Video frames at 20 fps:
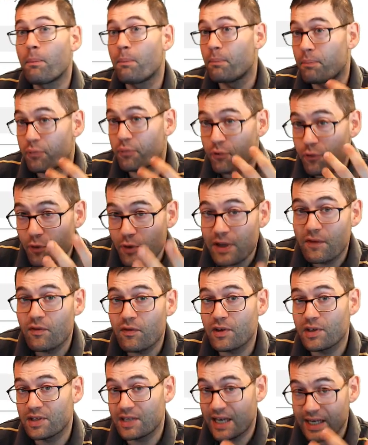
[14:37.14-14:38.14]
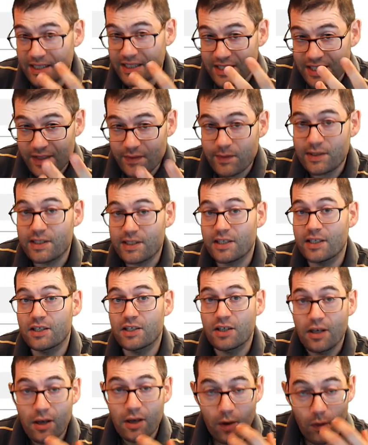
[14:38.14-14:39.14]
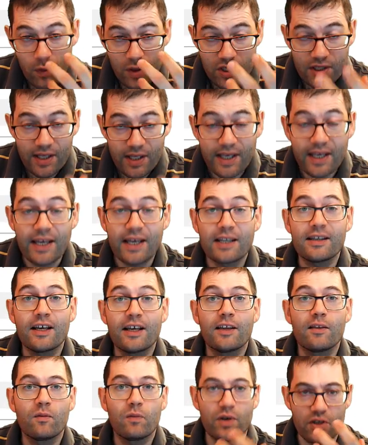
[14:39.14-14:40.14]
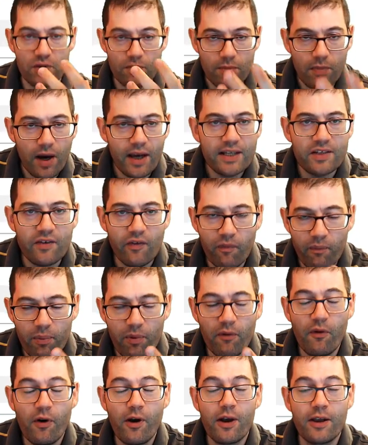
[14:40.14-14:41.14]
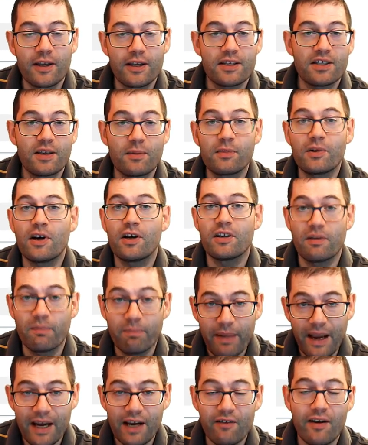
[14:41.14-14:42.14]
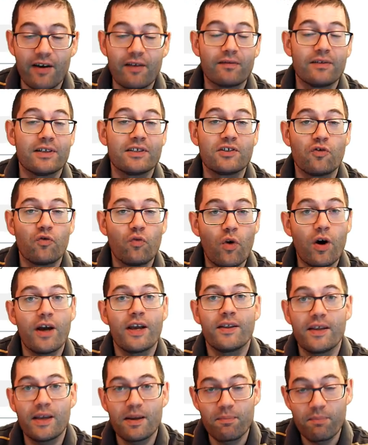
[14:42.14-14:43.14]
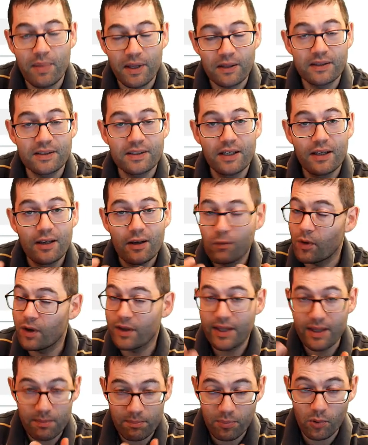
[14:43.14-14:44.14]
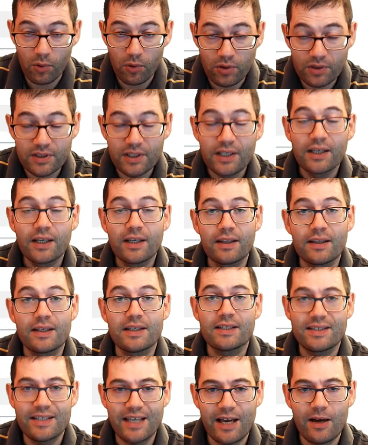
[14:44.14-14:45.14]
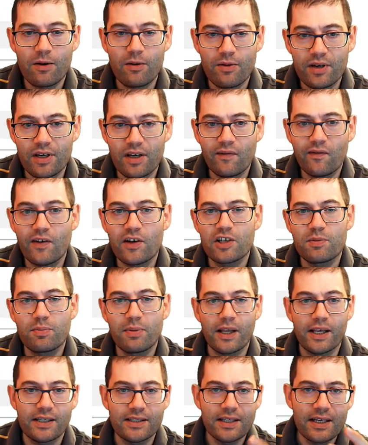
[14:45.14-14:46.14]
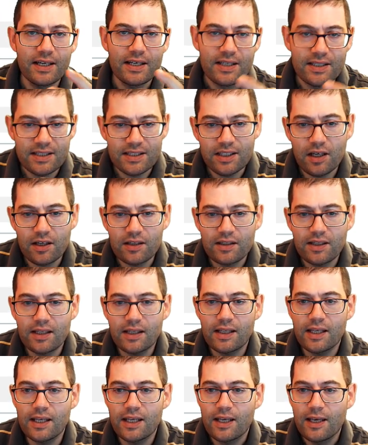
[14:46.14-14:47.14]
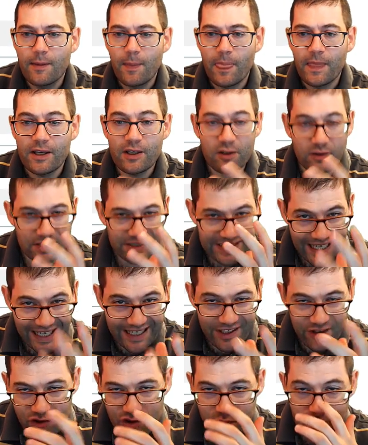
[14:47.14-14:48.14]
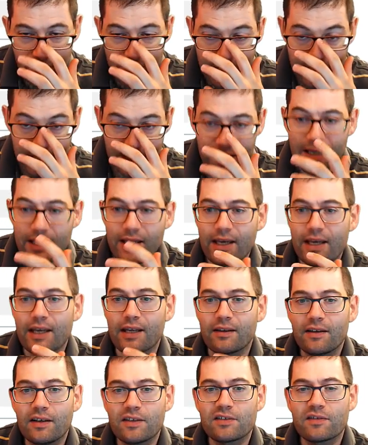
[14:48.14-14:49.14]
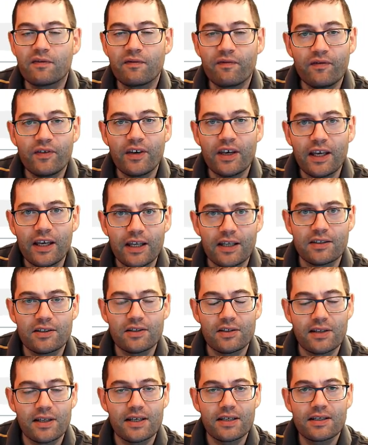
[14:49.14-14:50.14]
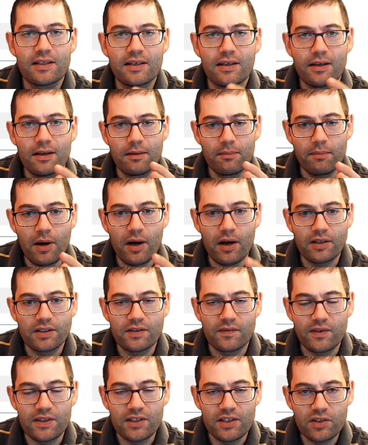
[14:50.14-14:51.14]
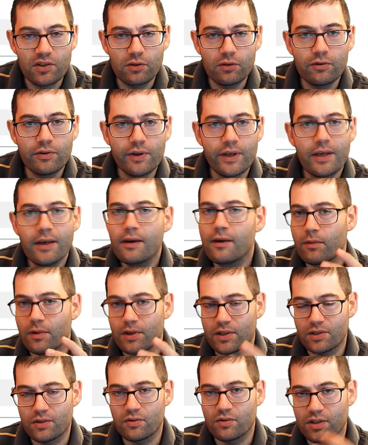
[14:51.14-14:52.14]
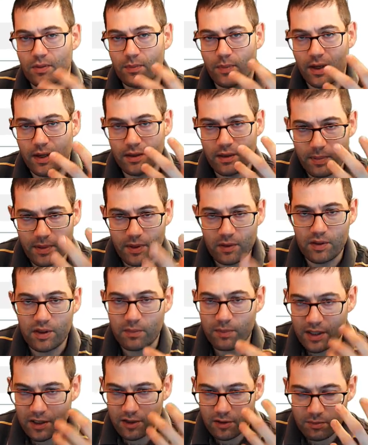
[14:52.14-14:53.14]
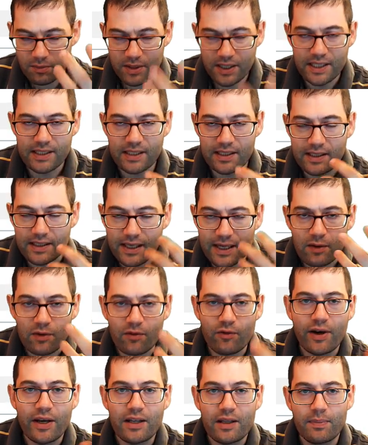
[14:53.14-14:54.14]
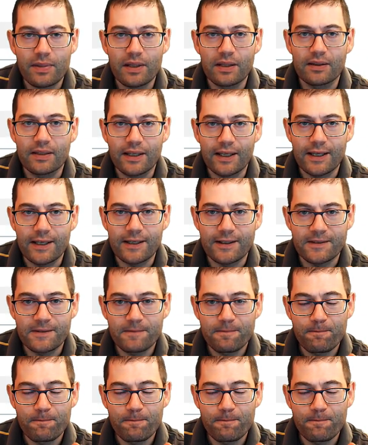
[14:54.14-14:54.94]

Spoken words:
previous activities which they had done, which might have provided some kind of background as to why they bought this tower in the first place. Certainly contextually it doesn't fit into this part of the story which talks about the building being completed and how great the building is.